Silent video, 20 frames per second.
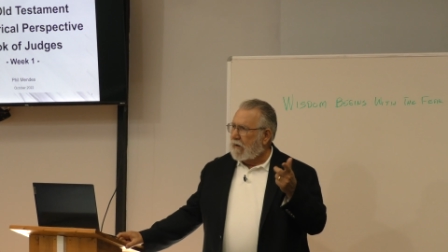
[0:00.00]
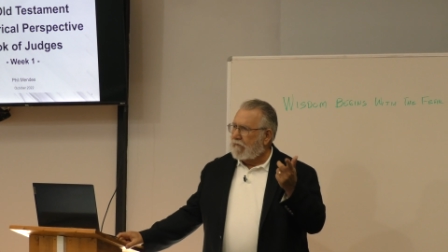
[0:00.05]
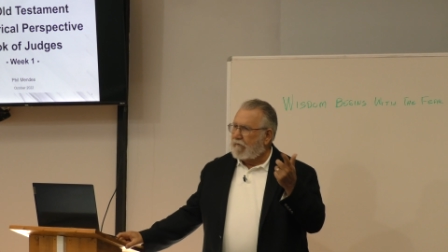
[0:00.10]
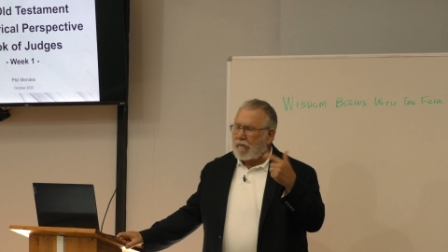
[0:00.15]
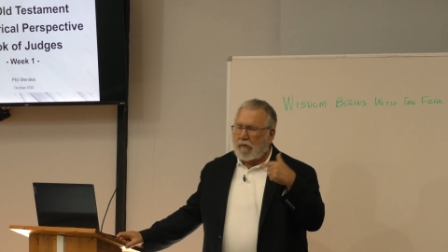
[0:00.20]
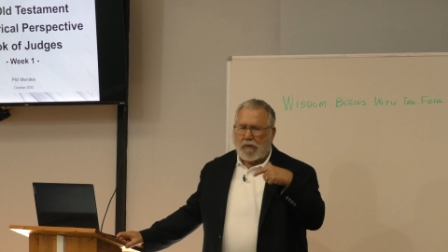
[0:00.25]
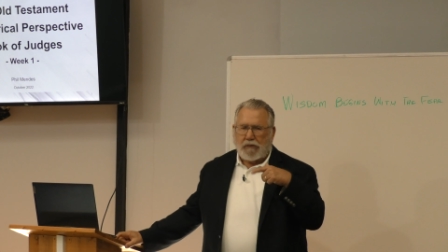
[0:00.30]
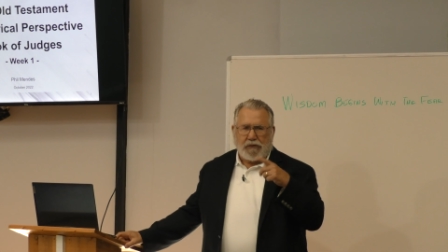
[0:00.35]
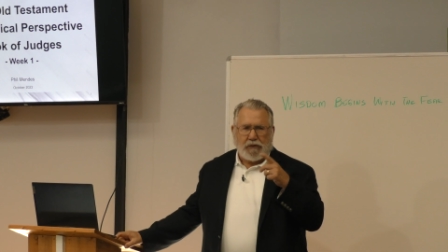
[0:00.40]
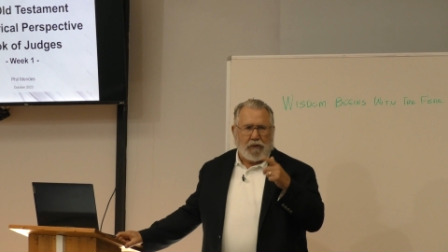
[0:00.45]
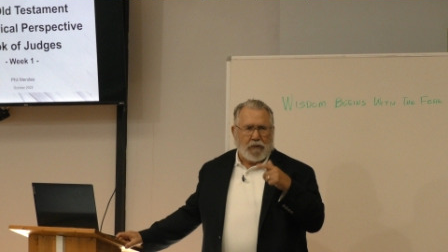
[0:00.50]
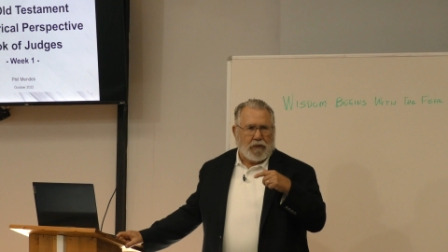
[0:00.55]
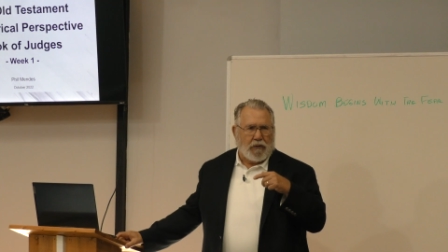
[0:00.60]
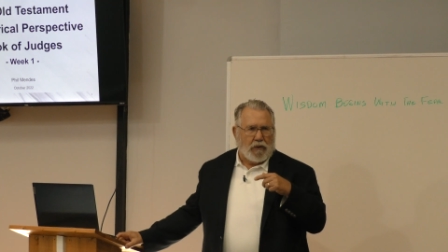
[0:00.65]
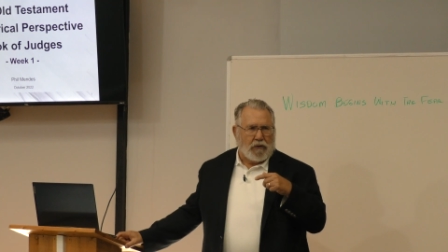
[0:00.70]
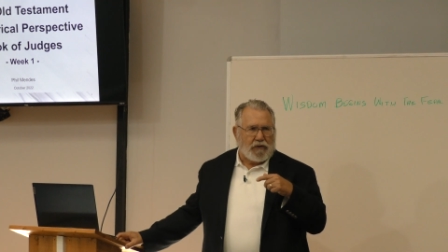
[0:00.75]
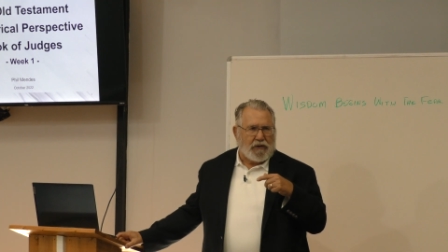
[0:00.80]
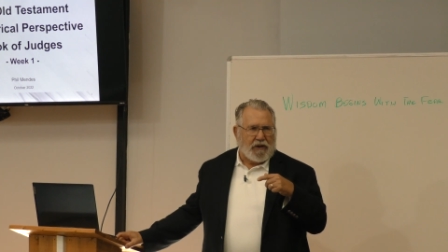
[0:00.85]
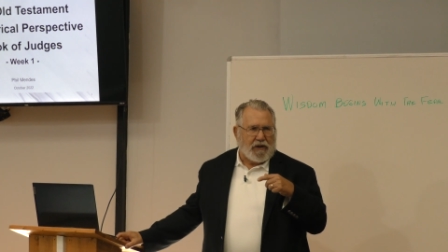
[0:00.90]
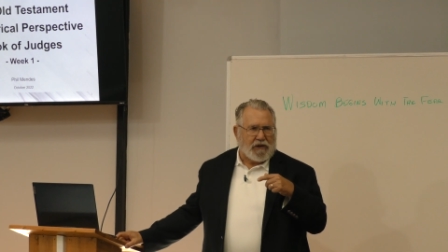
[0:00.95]
Those of you who
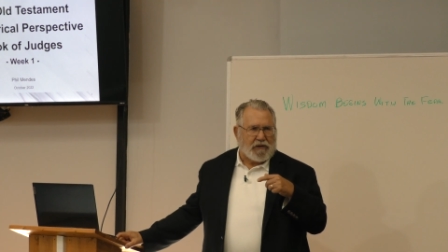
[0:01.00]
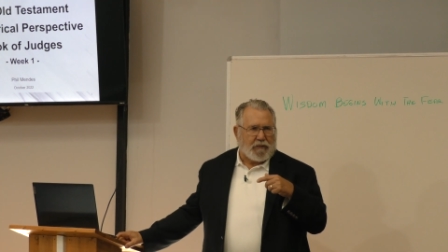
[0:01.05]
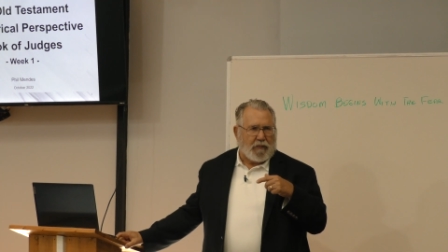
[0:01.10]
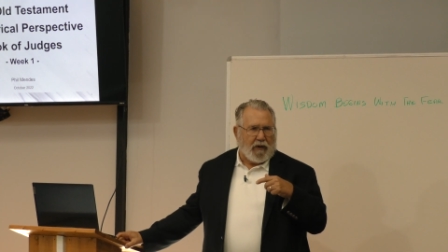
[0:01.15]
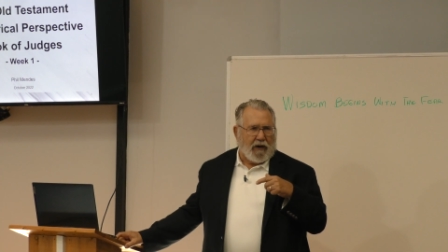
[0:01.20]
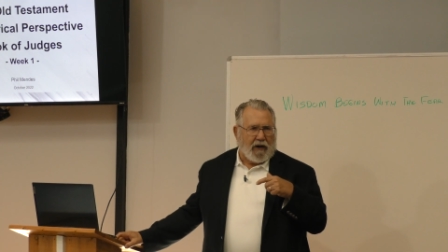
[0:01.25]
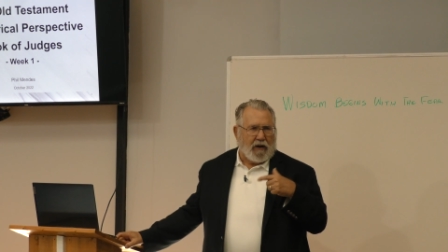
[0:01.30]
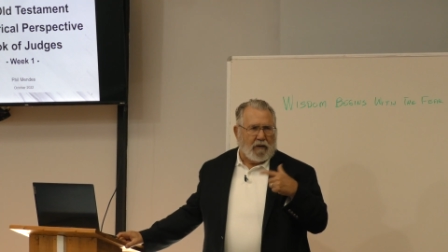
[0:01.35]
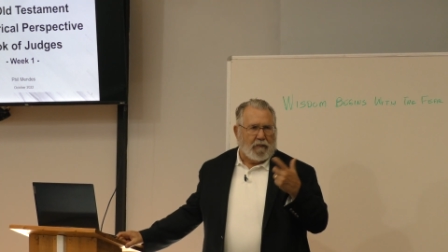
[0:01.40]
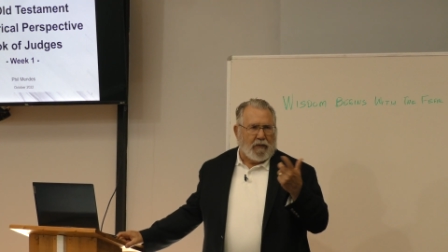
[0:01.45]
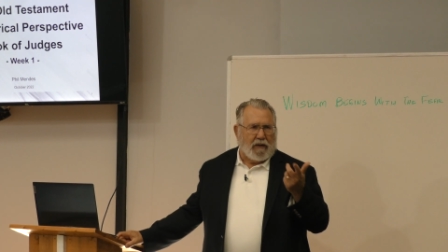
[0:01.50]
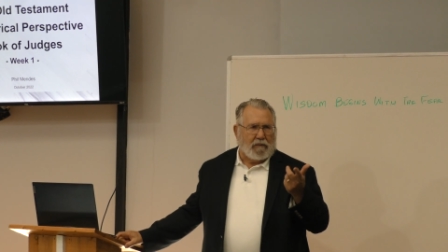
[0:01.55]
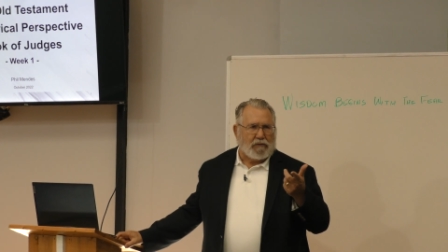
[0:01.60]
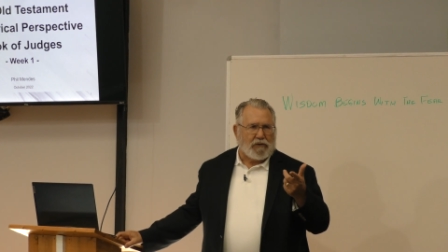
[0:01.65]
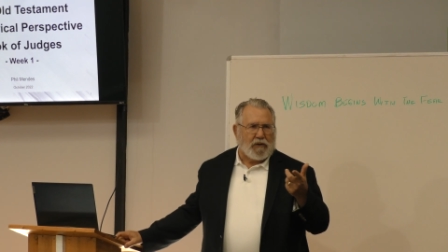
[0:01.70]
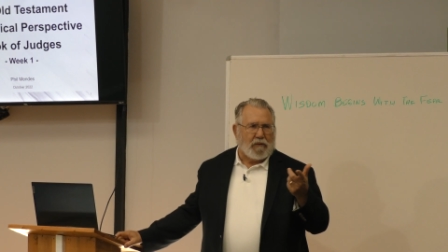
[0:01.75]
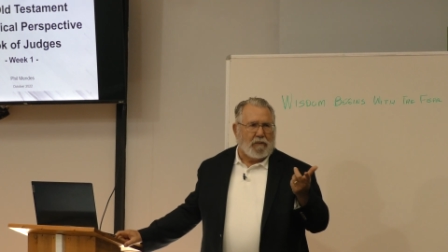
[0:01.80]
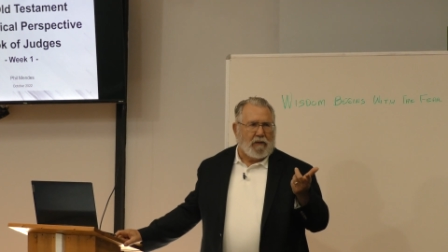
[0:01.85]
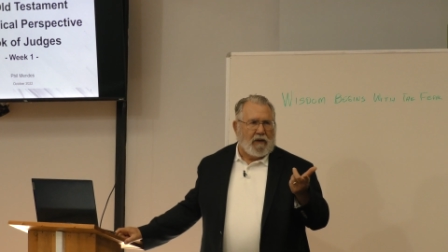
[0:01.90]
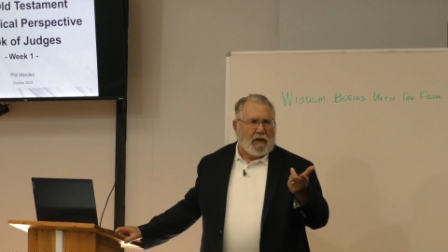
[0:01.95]
know Dennis Prager, but it was
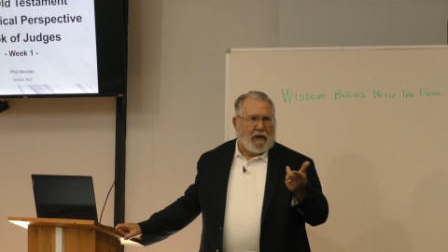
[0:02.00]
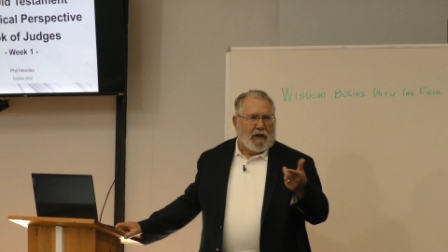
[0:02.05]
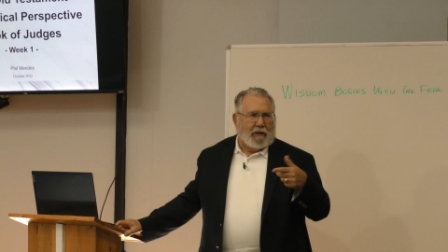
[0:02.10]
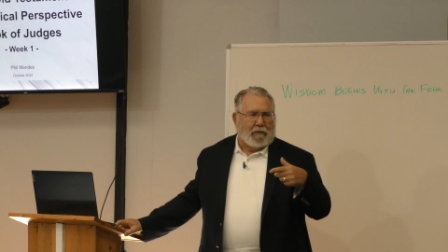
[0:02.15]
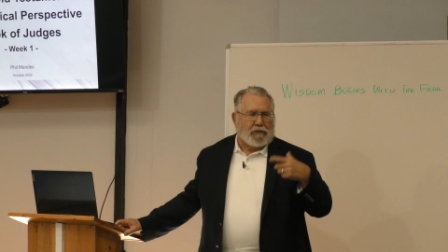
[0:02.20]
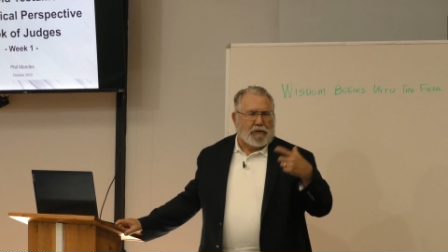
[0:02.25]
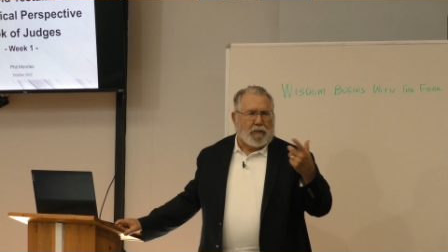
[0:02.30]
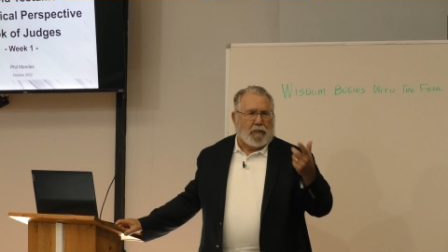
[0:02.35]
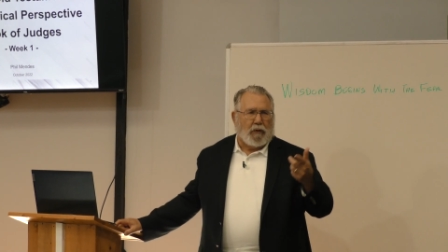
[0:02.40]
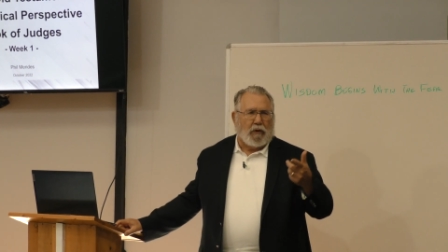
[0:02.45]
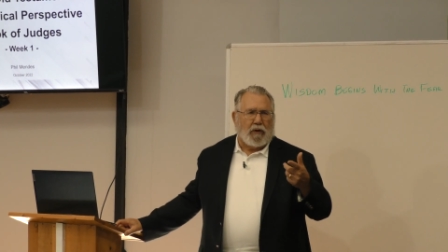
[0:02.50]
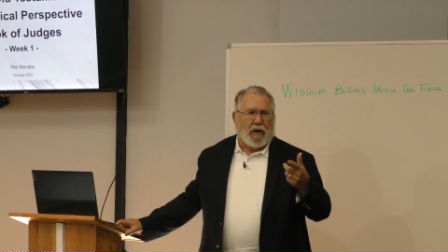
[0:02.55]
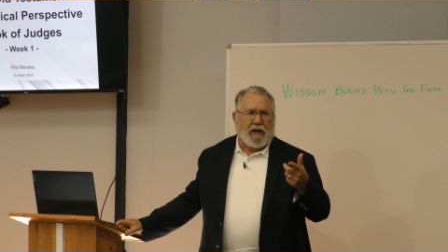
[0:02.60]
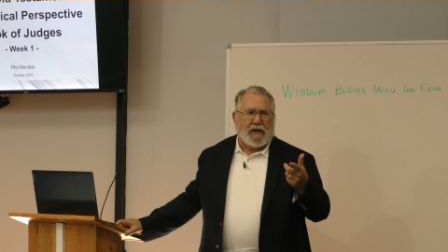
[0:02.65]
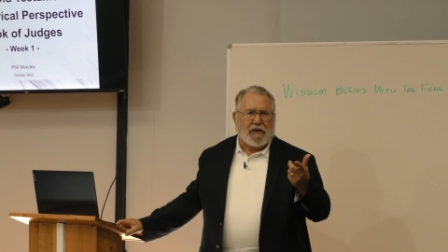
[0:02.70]
a program.